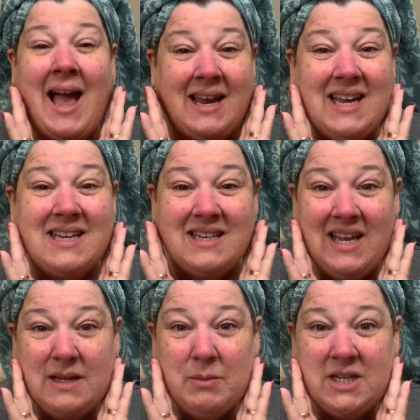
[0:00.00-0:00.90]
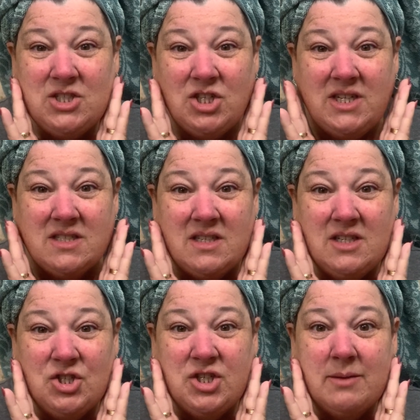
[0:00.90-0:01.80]
I kind of like my cheeks a
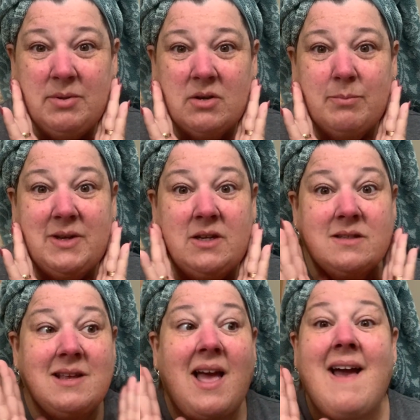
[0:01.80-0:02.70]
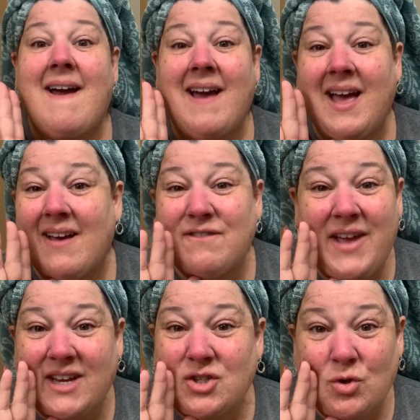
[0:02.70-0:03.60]
little chubbier because
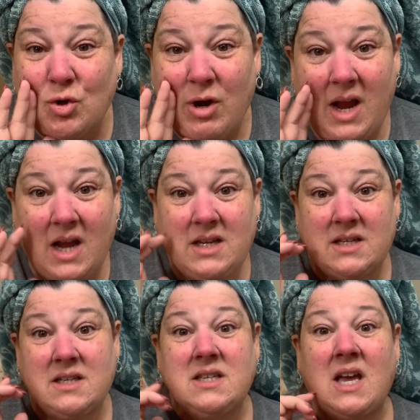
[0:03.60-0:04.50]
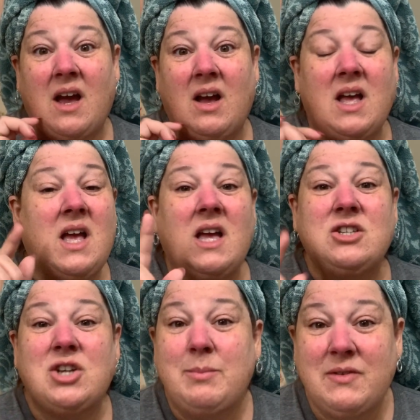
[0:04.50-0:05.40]
fat don't crack. Yeah,
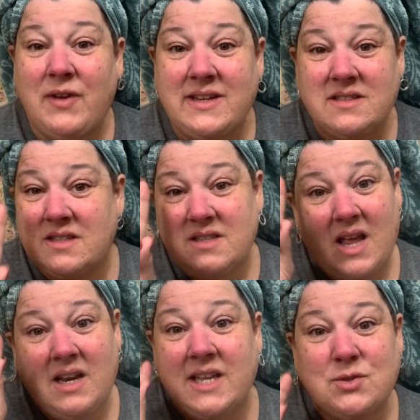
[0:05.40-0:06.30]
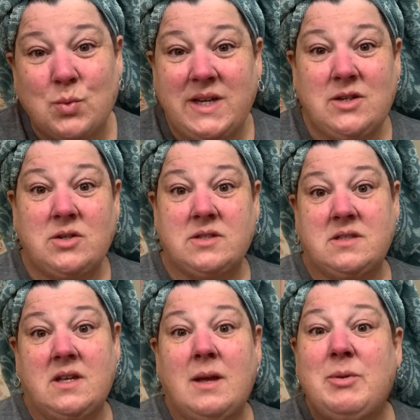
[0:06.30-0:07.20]
chubby faces, less
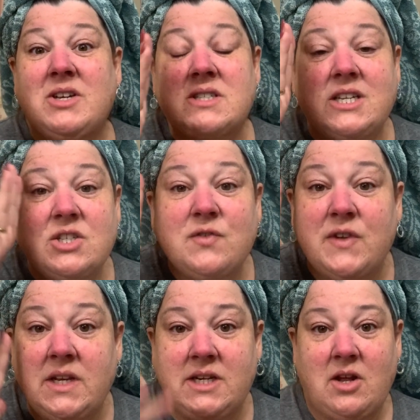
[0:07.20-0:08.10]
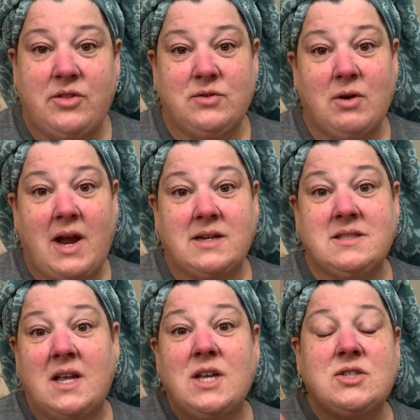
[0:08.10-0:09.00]
wrinkles because I just fill in all the
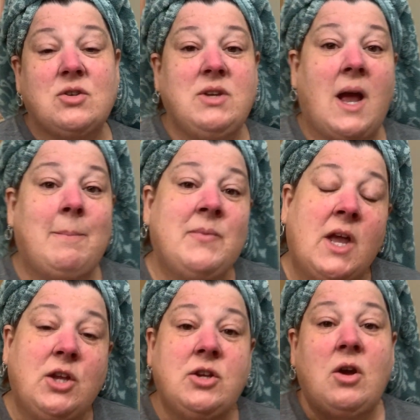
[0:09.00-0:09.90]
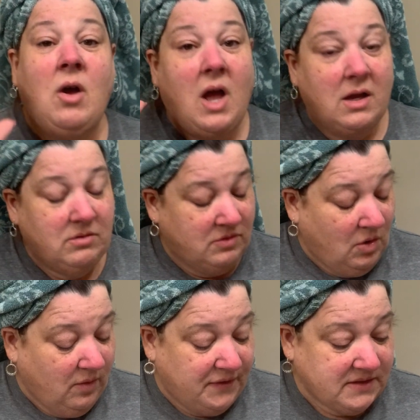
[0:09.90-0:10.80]
cracks. So yeah, you know,
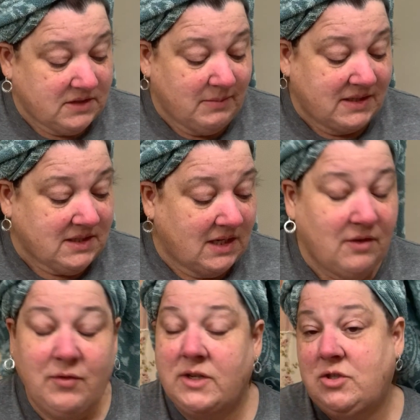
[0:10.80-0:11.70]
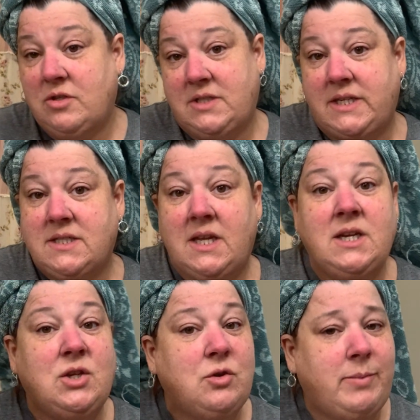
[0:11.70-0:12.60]
no offense to my skinny friends. You stay
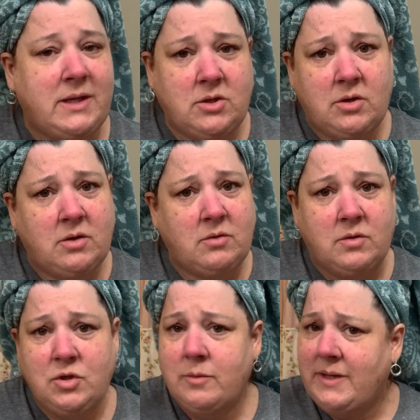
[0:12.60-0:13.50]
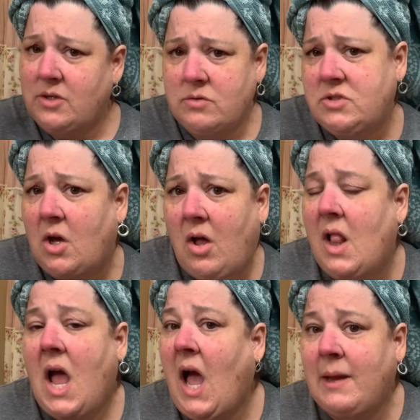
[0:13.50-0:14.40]
skinny. You be you. You be you,
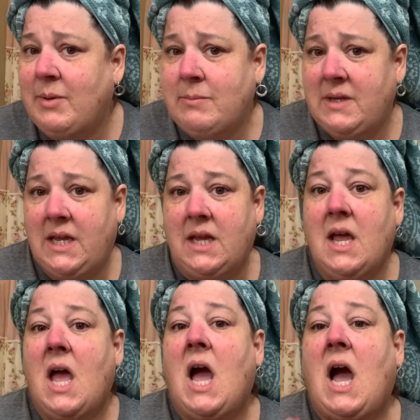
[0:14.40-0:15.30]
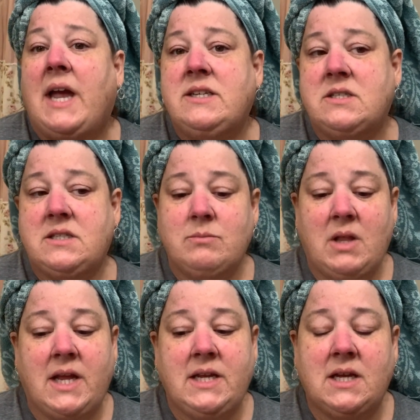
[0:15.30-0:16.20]
doll. I be me. I just am
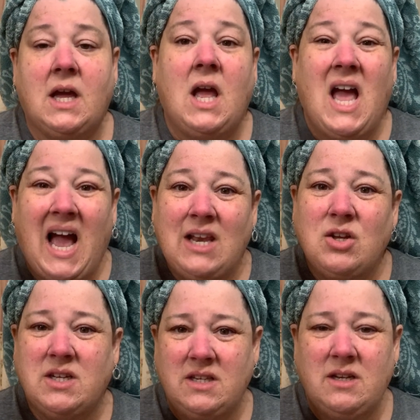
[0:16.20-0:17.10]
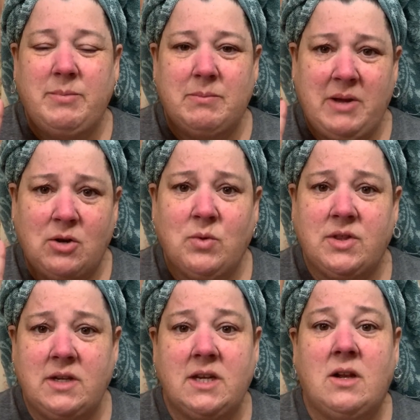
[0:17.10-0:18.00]
like, I look a little bit better
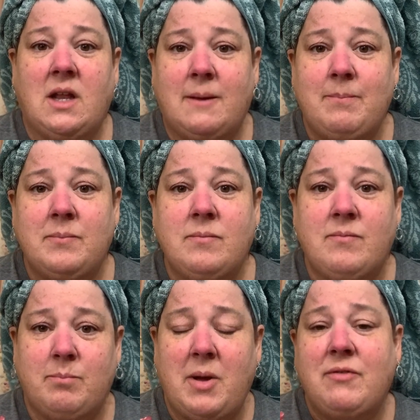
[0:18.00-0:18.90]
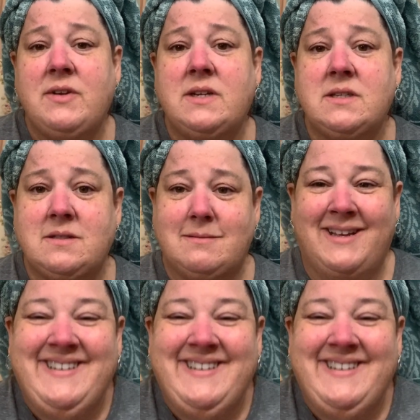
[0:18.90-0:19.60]
with a little puffiness.